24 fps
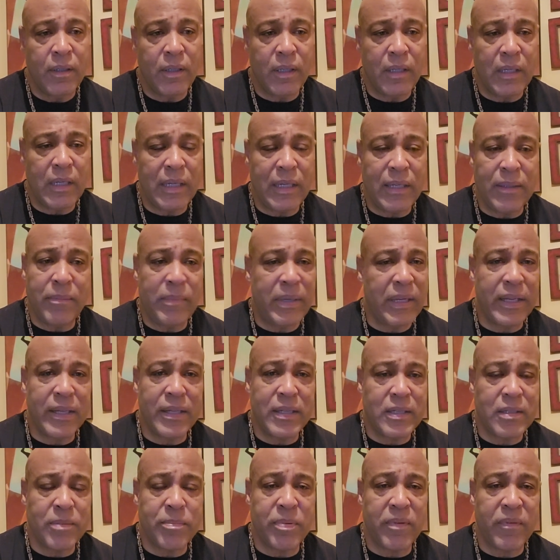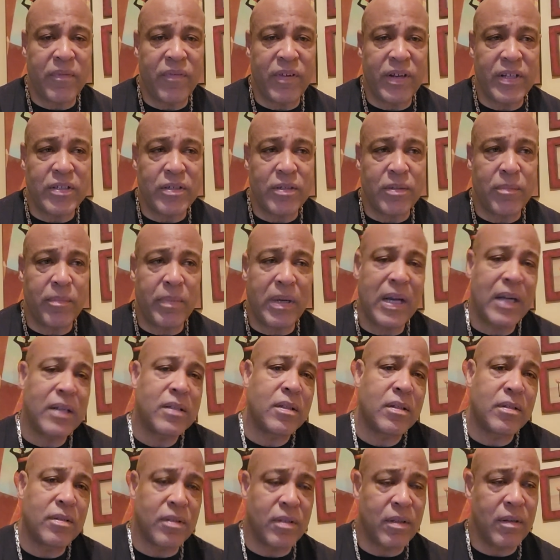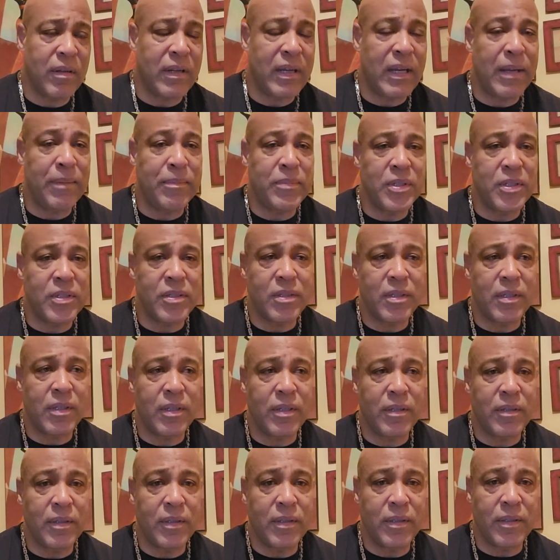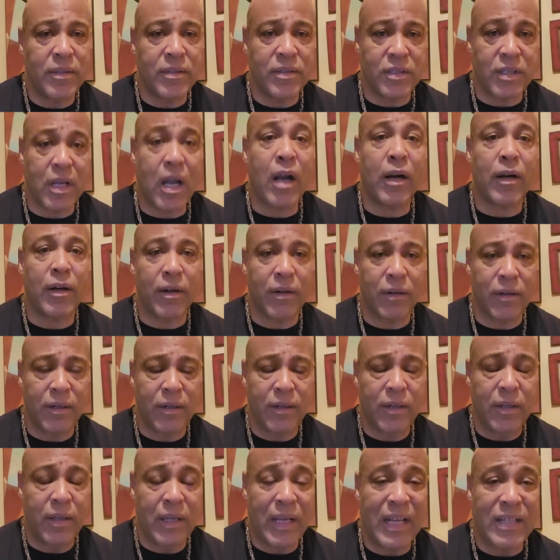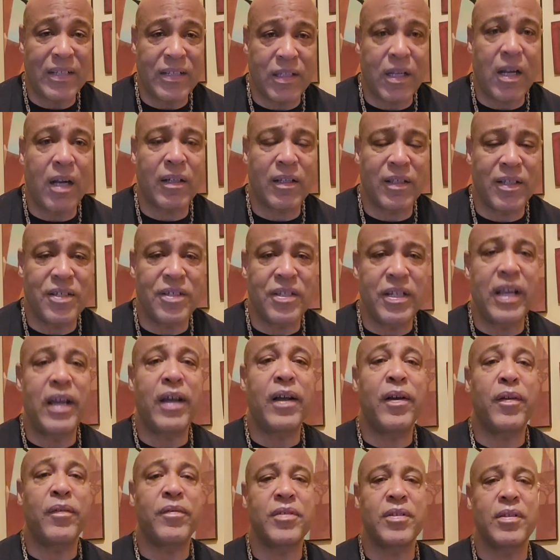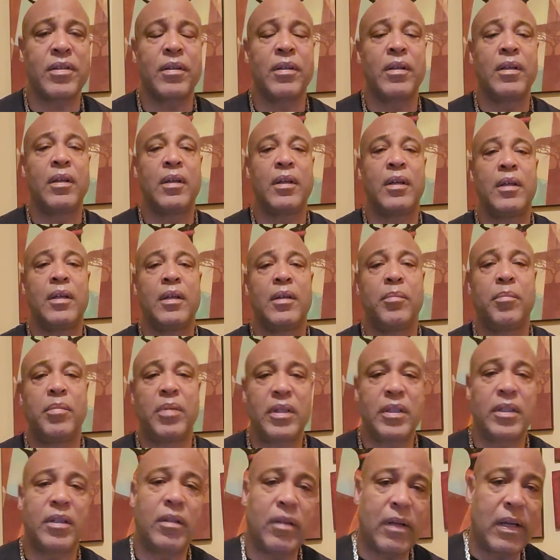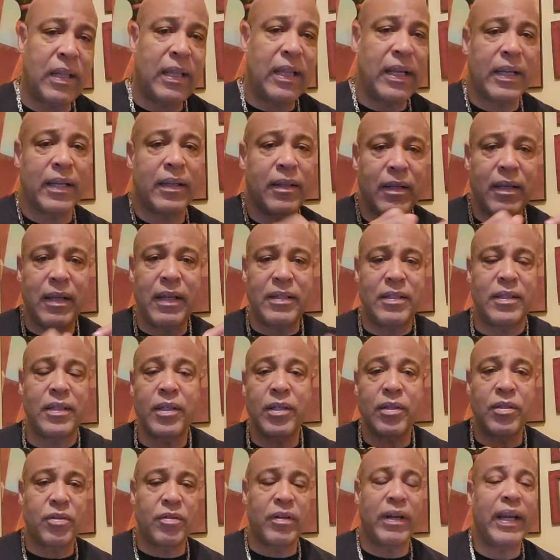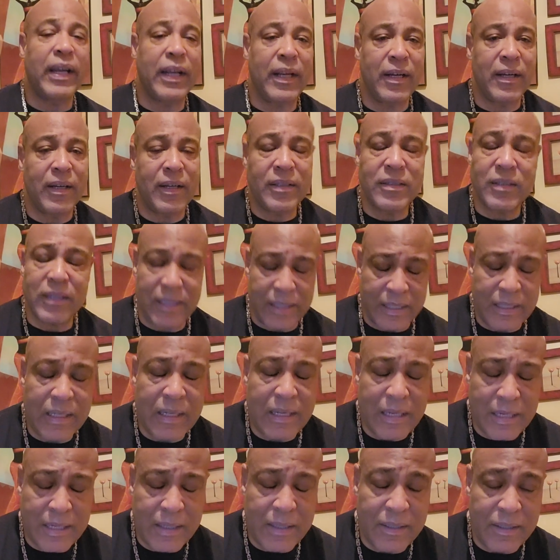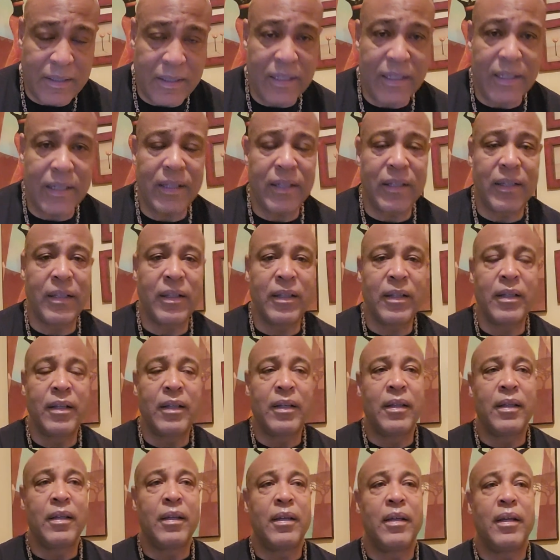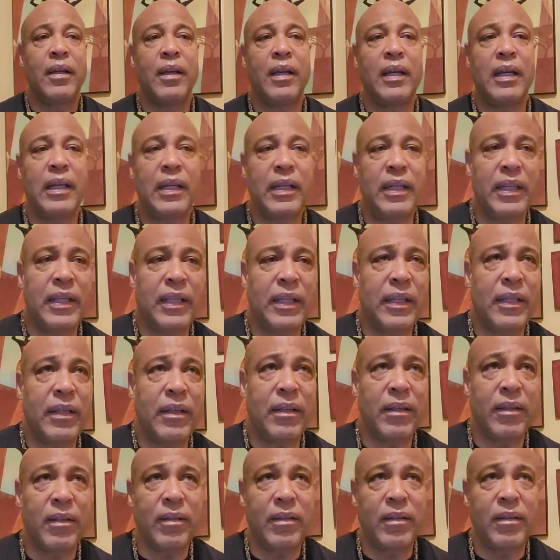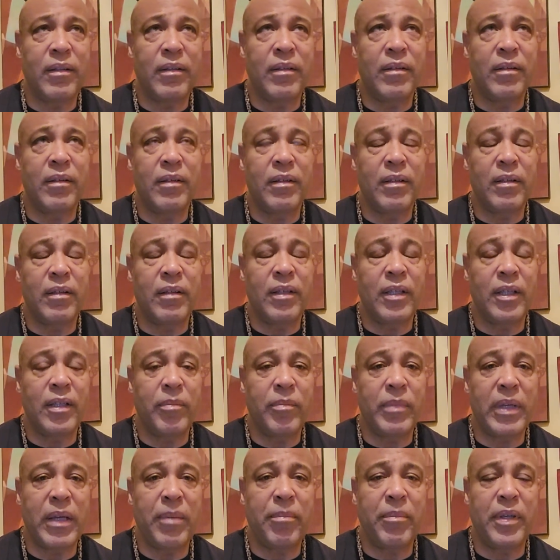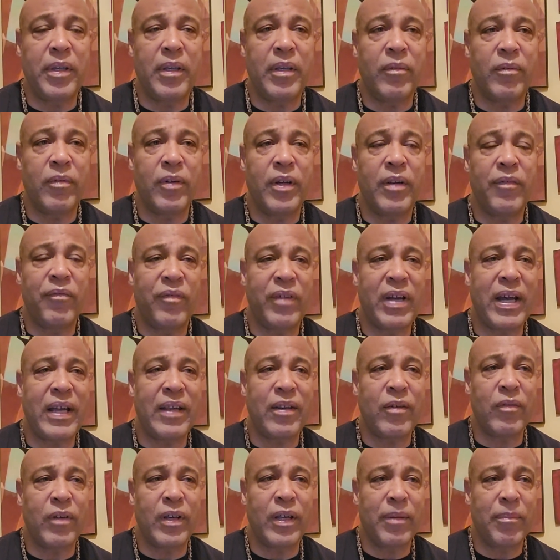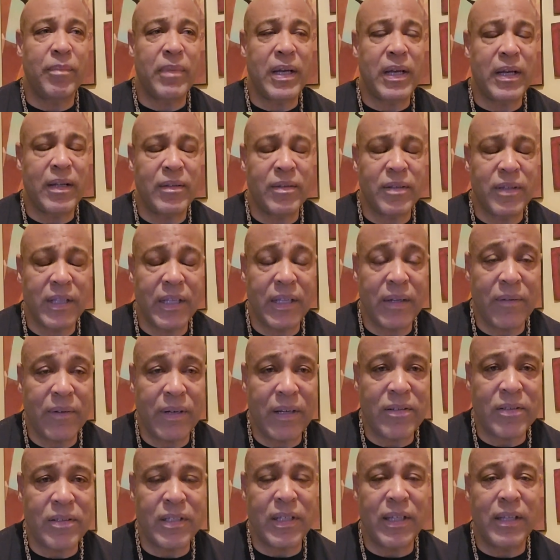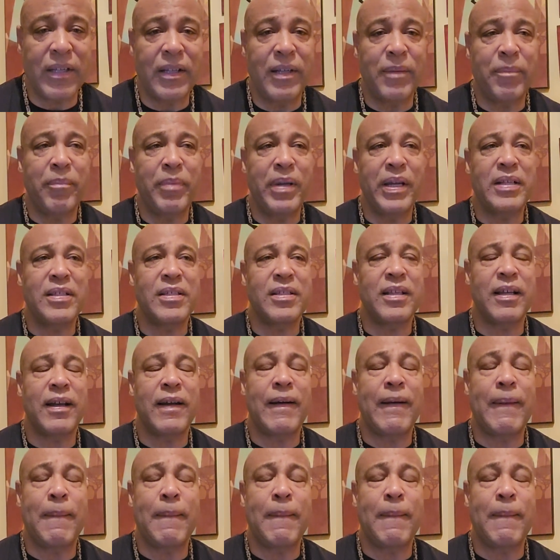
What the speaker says: And I didn't make it as a professional boxer, so now I'm just the stalker. I stock the shelves. But, you know, I still train. I was like, no, I can dig it. And he made me reevaluate my thing when I was telling you the best